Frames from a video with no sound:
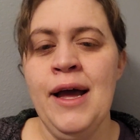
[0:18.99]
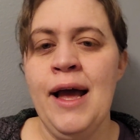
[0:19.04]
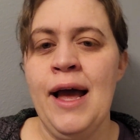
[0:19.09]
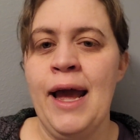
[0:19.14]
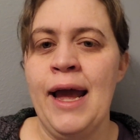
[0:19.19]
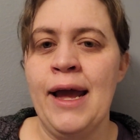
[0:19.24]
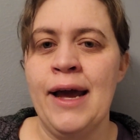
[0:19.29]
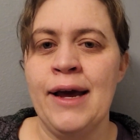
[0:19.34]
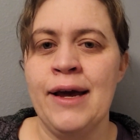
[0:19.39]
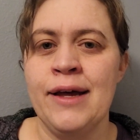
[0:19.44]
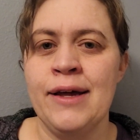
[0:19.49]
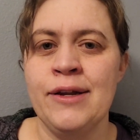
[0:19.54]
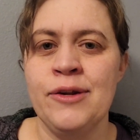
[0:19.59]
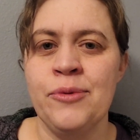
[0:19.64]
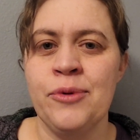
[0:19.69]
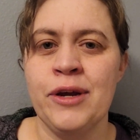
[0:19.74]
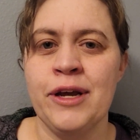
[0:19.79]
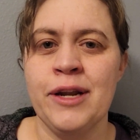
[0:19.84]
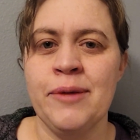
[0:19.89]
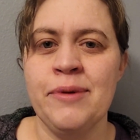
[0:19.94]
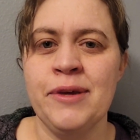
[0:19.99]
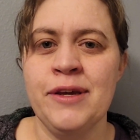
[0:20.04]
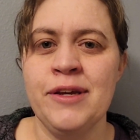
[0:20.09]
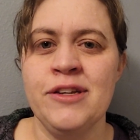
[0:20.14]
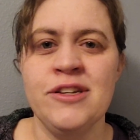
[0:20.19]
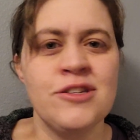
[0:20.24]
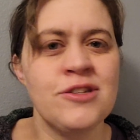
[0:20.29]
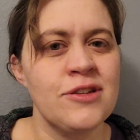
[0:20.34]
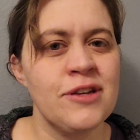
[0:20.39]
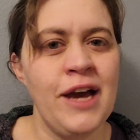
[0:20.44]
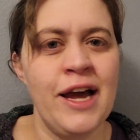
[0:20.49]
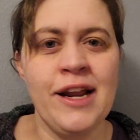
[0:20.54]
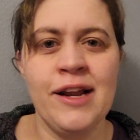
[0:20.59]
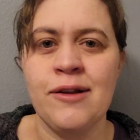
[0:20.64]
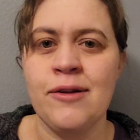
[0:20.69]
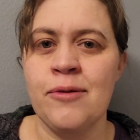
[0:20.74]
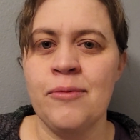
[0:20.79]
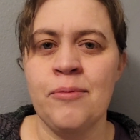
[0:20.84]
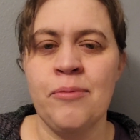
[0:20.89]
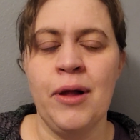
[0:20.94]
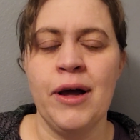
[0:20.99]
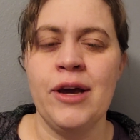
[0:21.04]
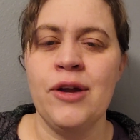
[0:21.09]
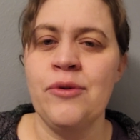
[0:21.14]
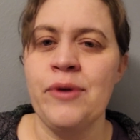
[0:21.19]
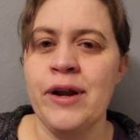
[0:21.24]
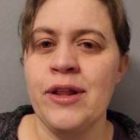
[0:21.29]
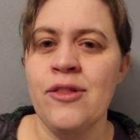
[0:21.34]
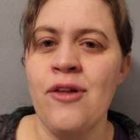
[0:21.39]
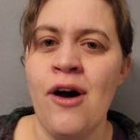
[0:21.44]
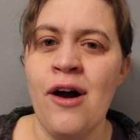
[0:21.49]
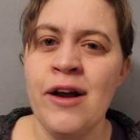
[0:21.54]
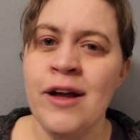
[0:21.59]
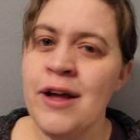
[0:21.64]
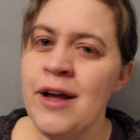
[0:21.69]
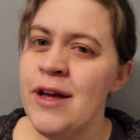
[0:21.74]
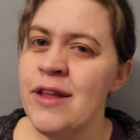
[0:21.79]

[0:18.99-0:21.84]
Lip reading: and we're going to be just kind of plucking right along.